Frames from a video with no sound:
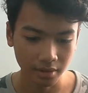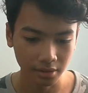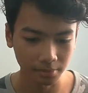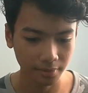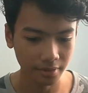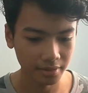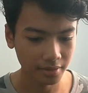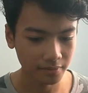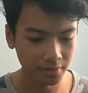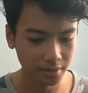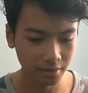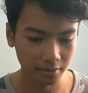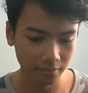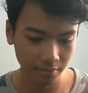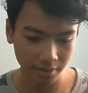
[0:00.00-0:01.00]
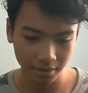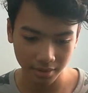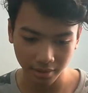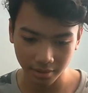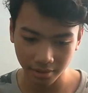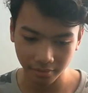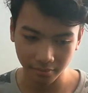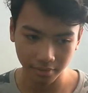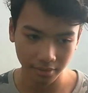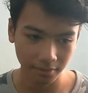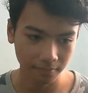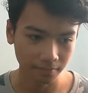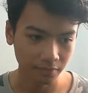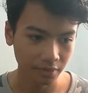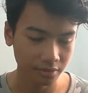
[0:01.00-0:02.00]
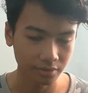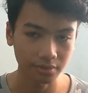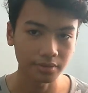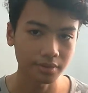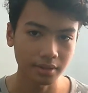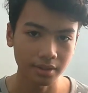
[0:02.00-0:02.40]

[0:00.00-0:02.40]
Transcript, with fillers: The part-time job is actually really